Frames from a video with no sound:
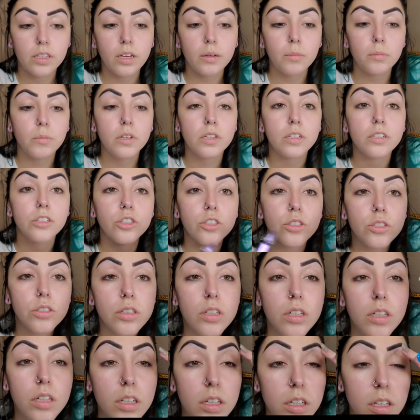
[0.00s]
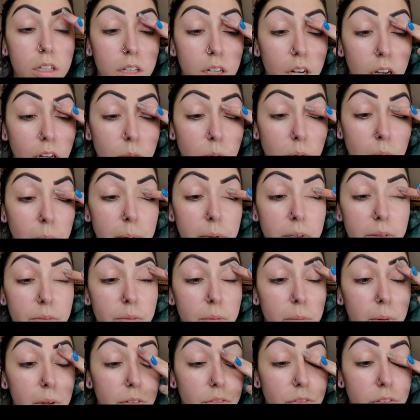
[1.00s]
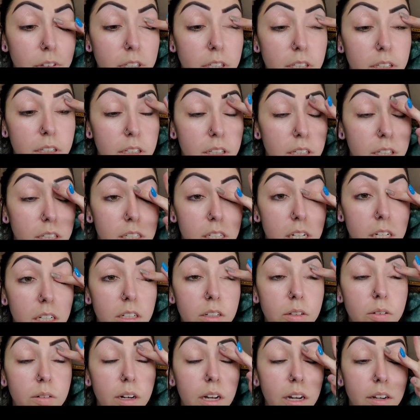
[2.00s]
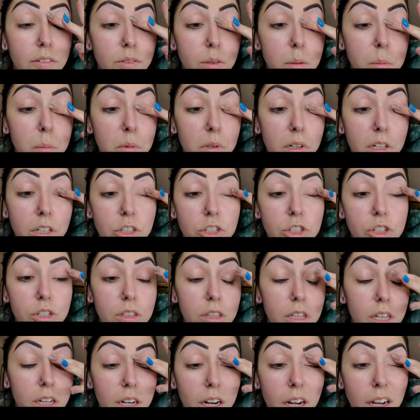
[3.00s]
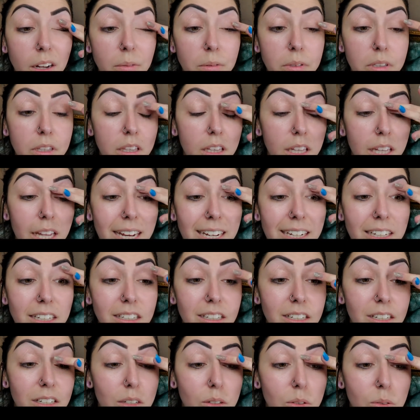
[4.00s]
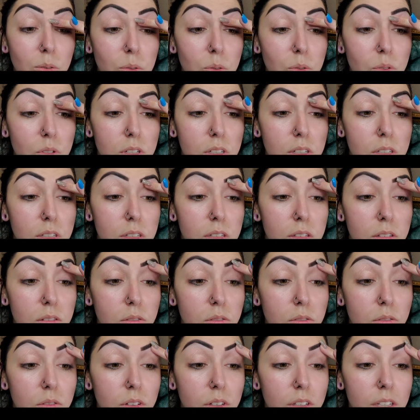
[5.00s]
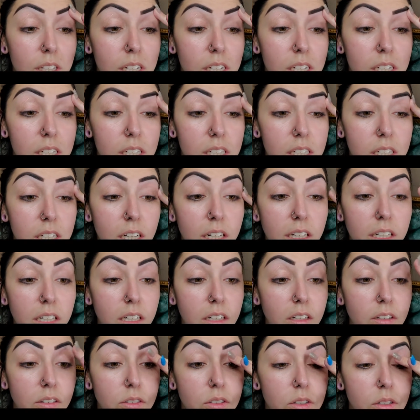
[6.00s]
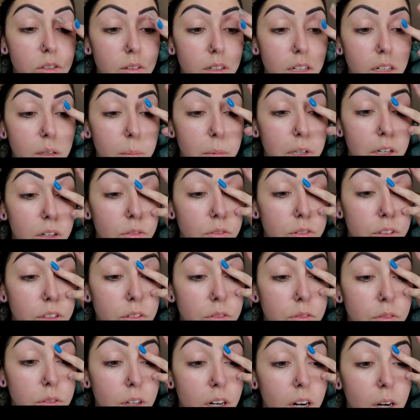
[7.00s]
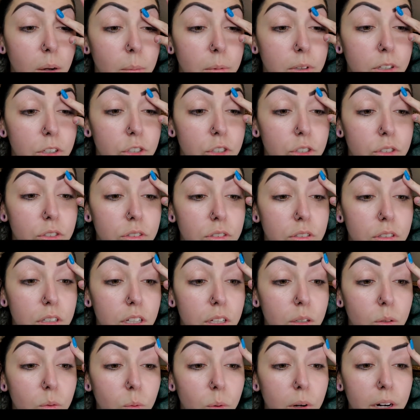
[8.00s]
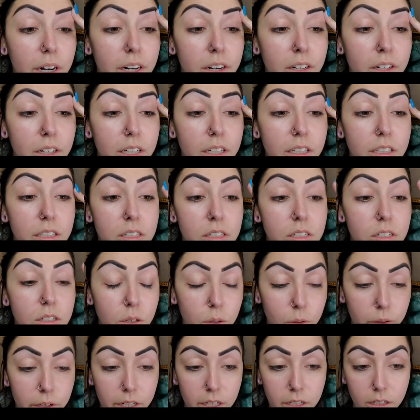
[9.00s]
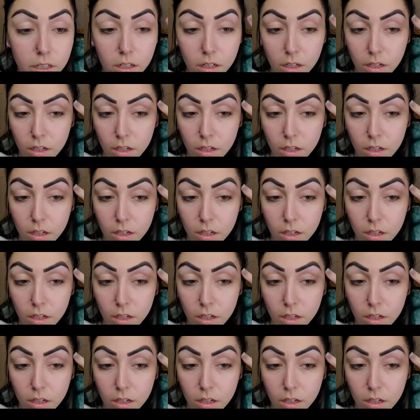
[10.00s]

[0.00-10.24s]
much and I rubbed it with my finger because I don't have a brush that I would like to use for this and I can also get a better feel for how much and where it's going